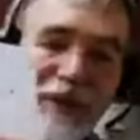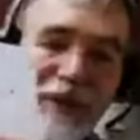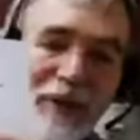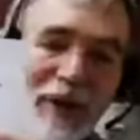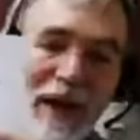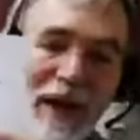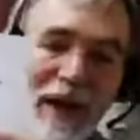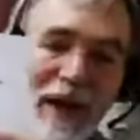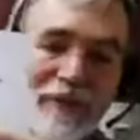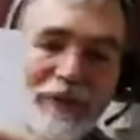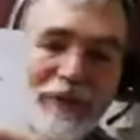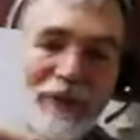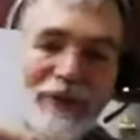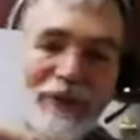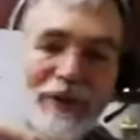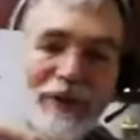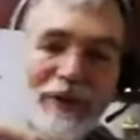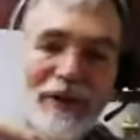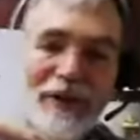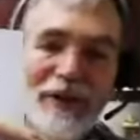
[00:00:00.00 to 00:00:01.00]
graph. You'll
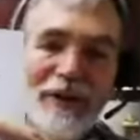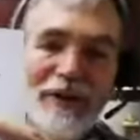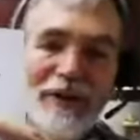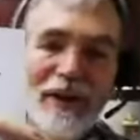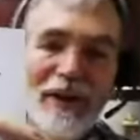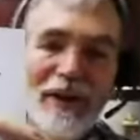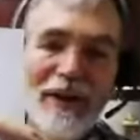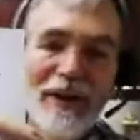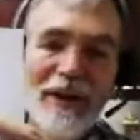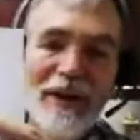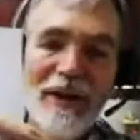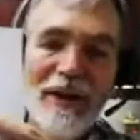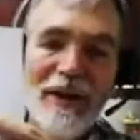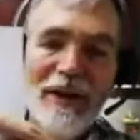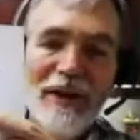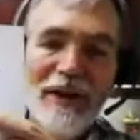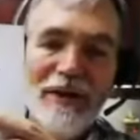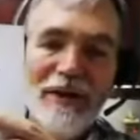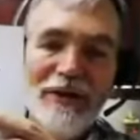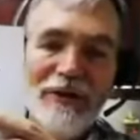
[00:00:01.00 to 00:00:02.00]
see that the
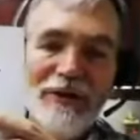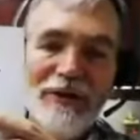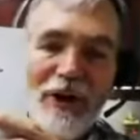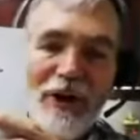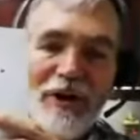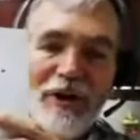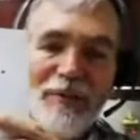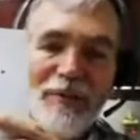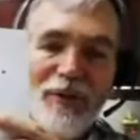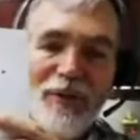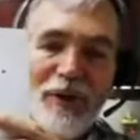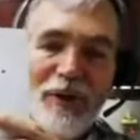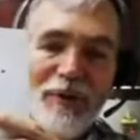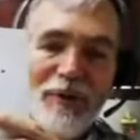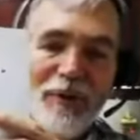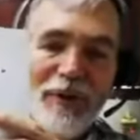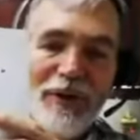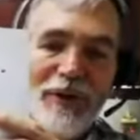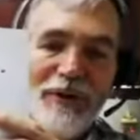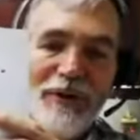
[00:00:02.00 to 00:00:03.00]
starting point
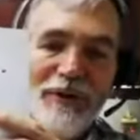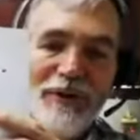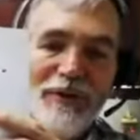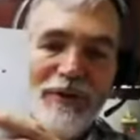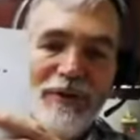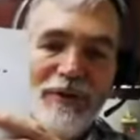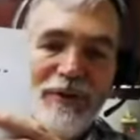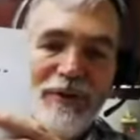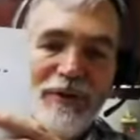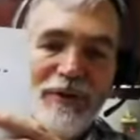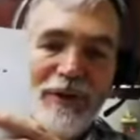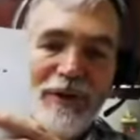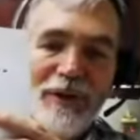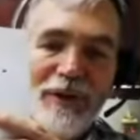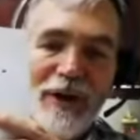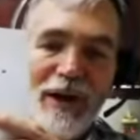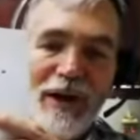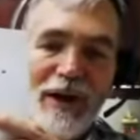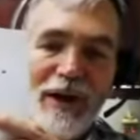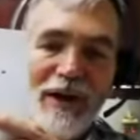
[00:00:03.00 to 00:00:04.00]
was
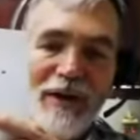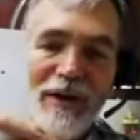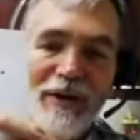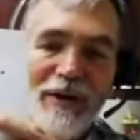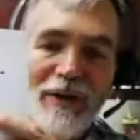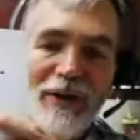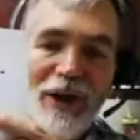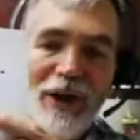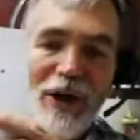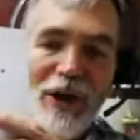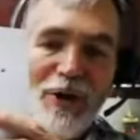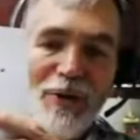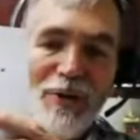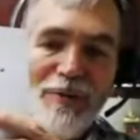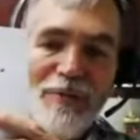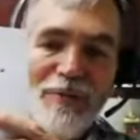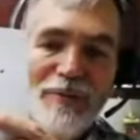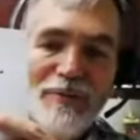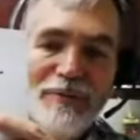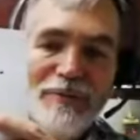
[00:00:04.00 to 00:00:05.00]
low
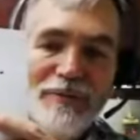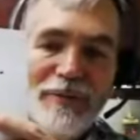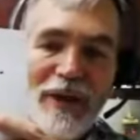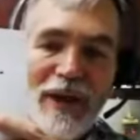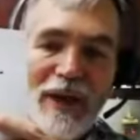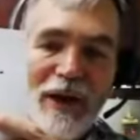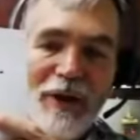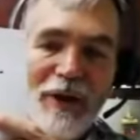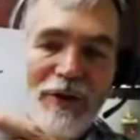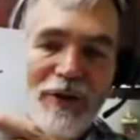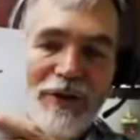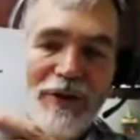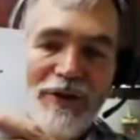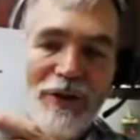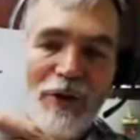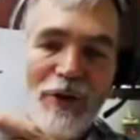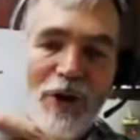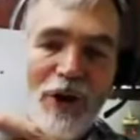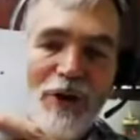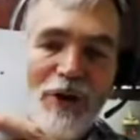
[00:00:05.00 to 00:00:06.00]
here, the
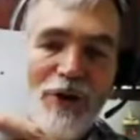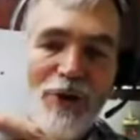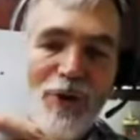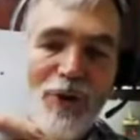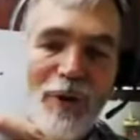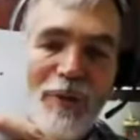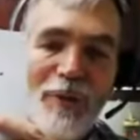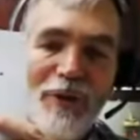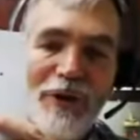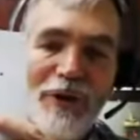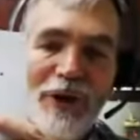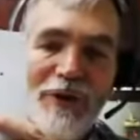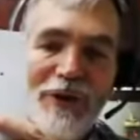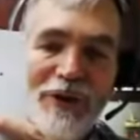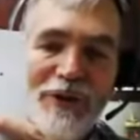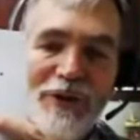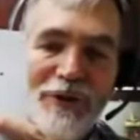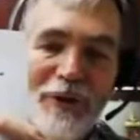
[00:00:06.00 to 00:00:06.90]
so-called normal on this